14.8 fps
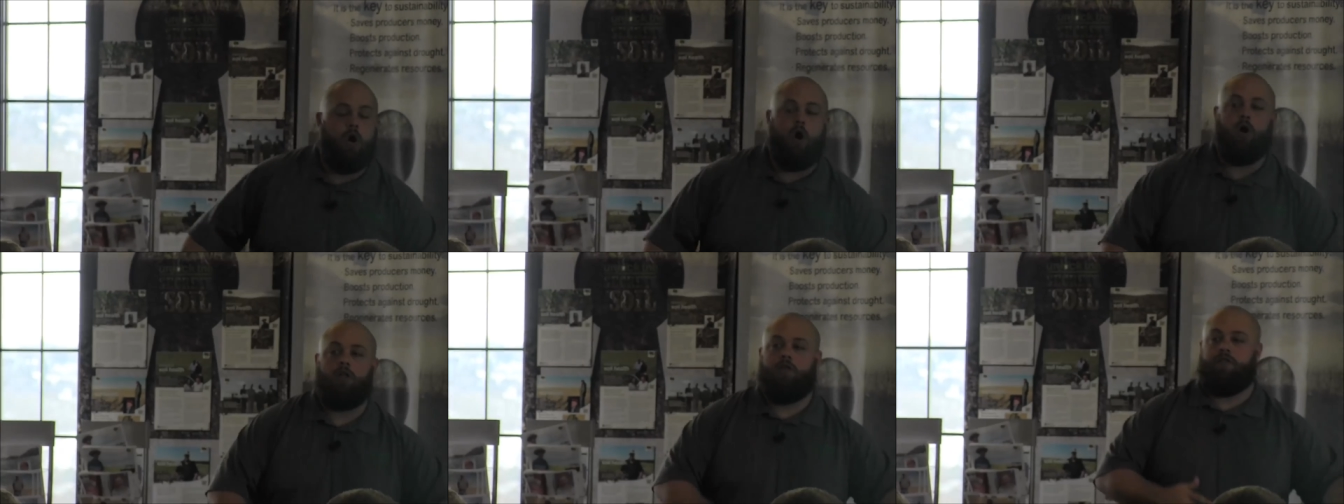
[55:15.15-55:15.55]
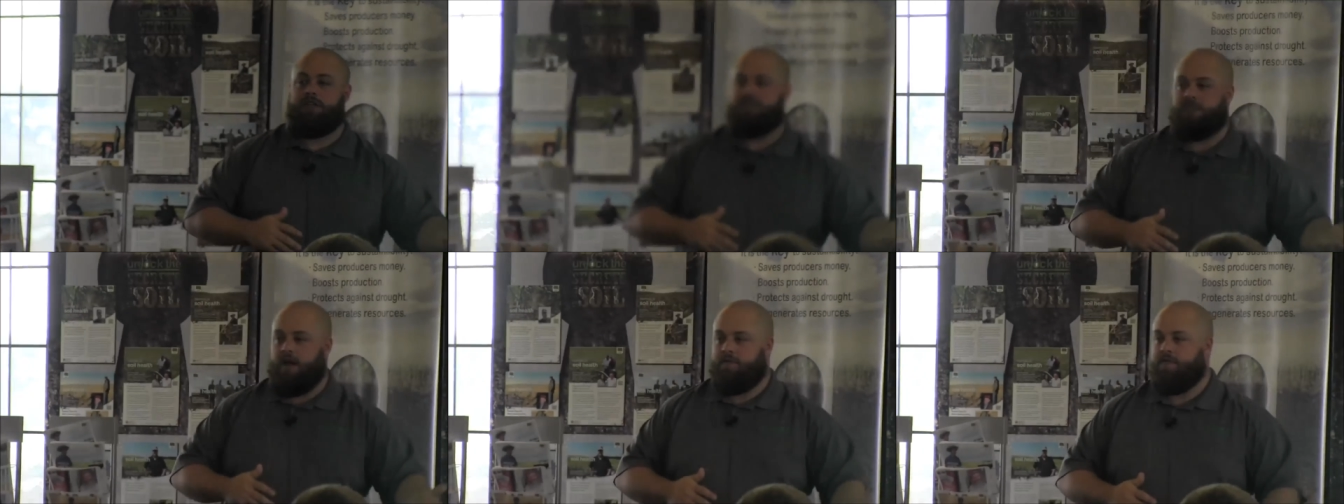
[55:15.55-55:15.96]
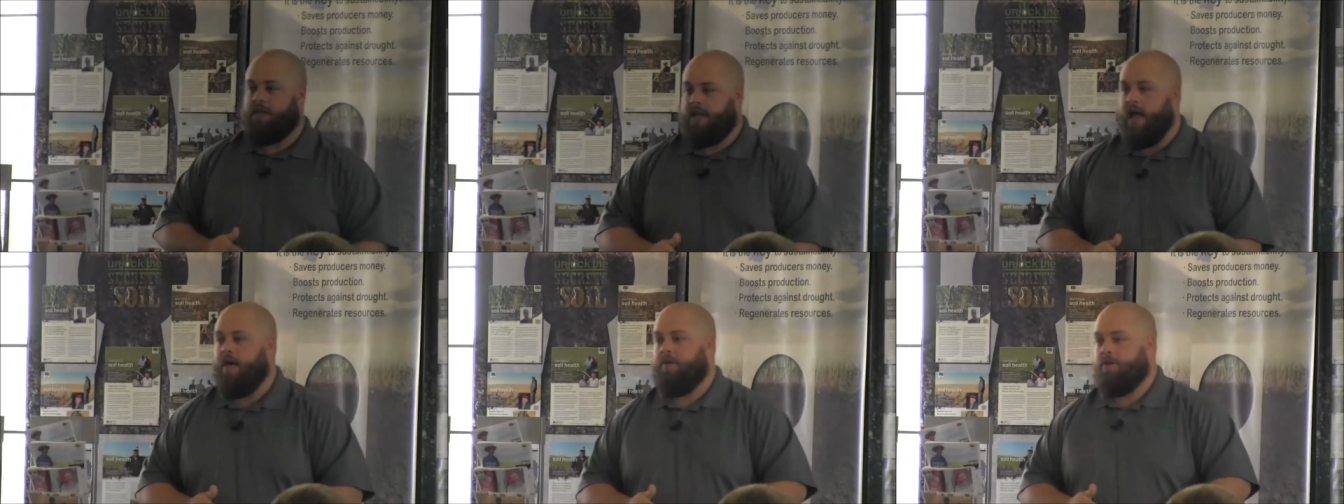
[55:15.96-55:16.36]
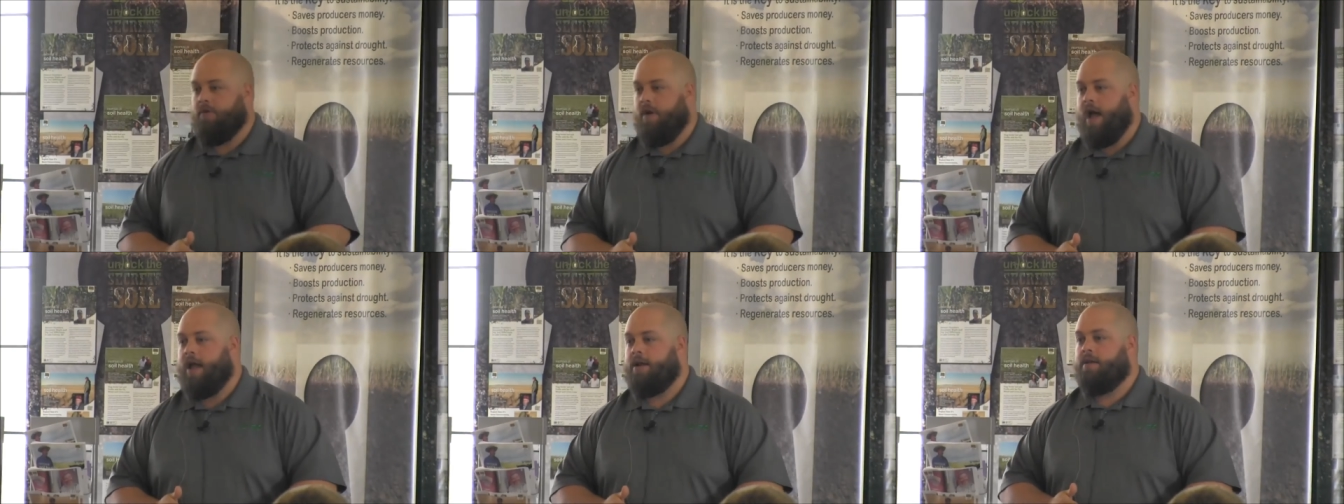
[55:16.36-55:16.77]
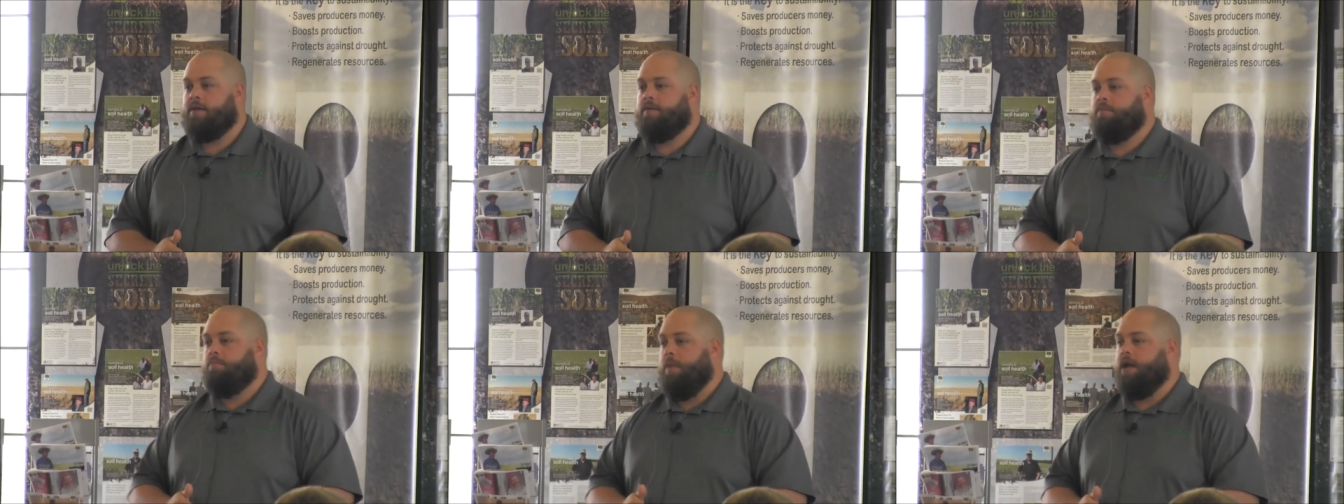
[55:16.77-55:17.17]
all of this stuff together, right?
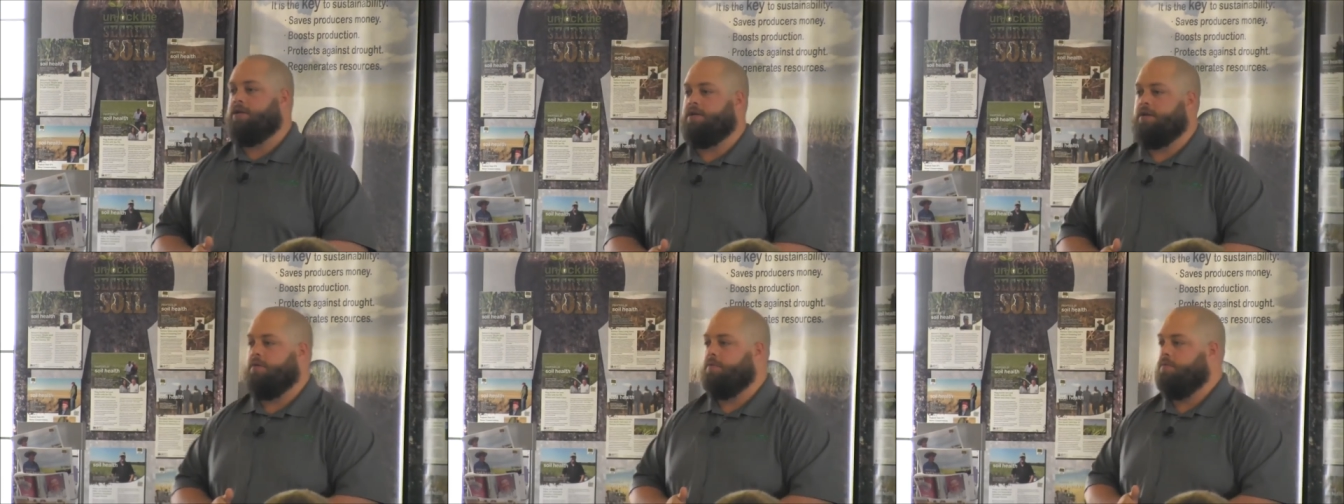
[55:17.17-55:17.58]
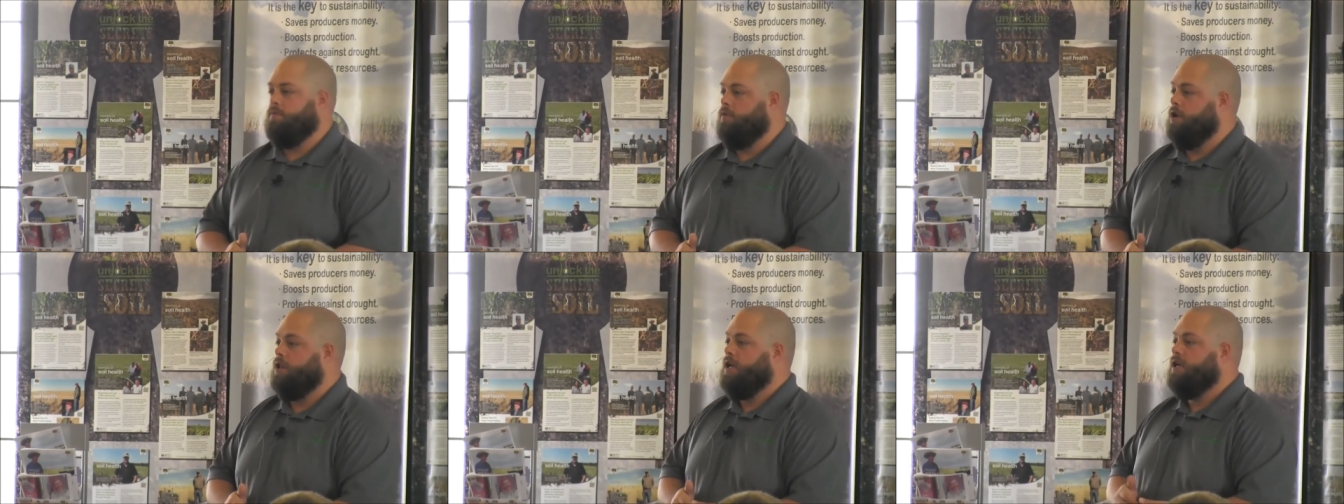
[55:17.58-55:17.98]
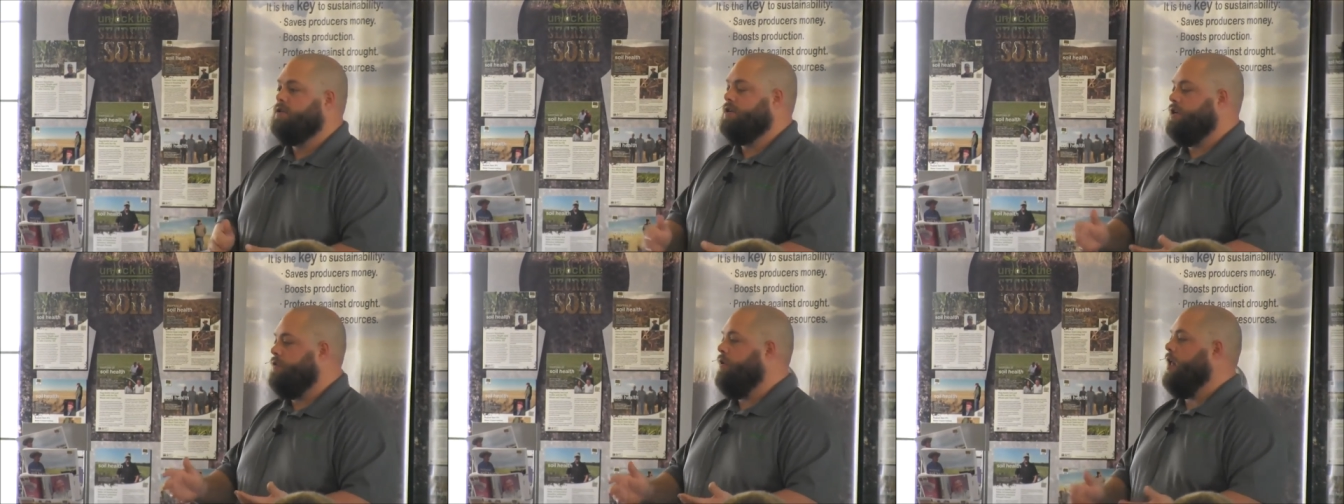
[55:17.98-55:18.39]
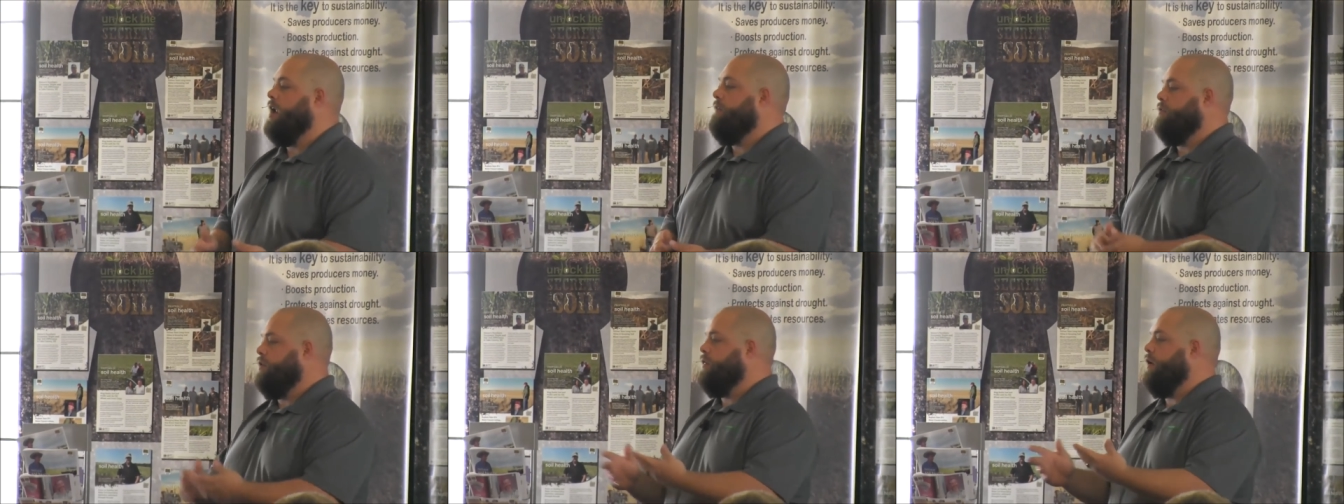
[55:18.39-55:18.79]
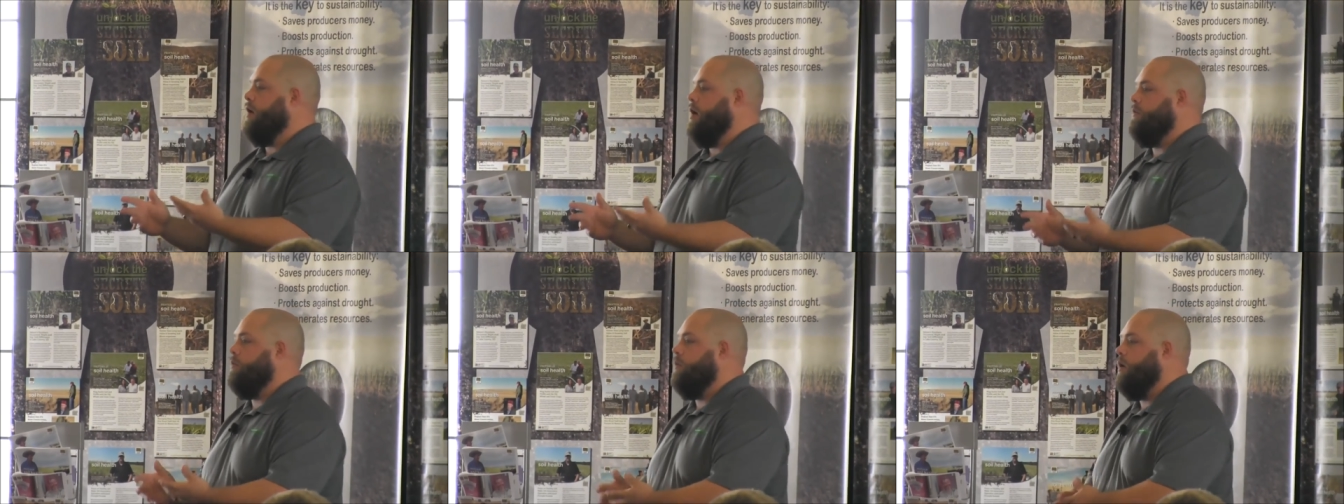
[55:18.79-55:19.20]
Makes it real easy to run everything
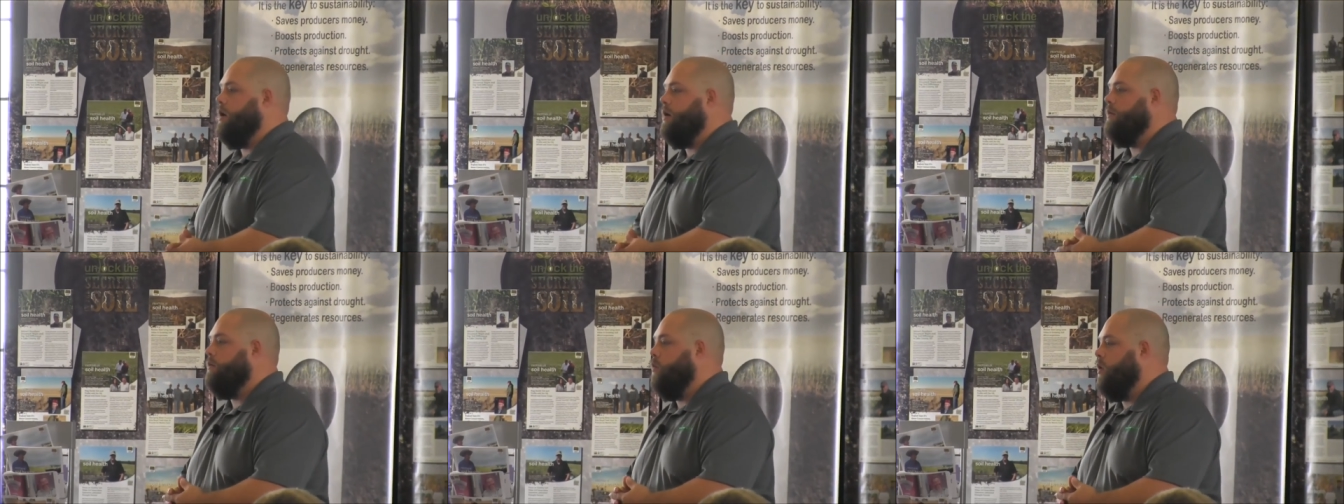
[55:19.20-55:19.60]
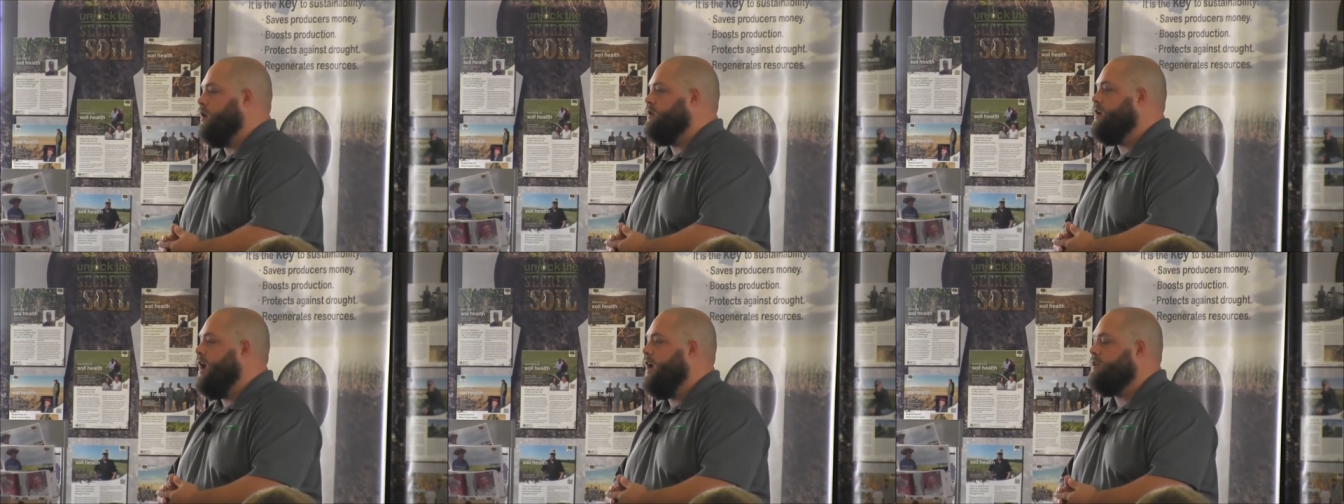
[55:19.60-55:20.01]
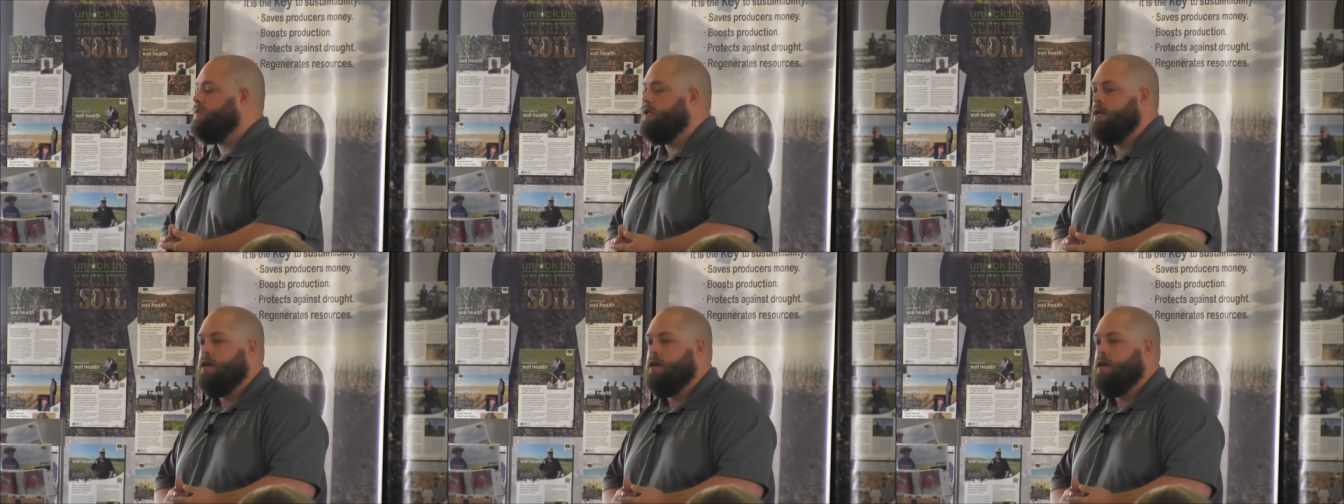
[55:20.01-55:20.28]
on one test.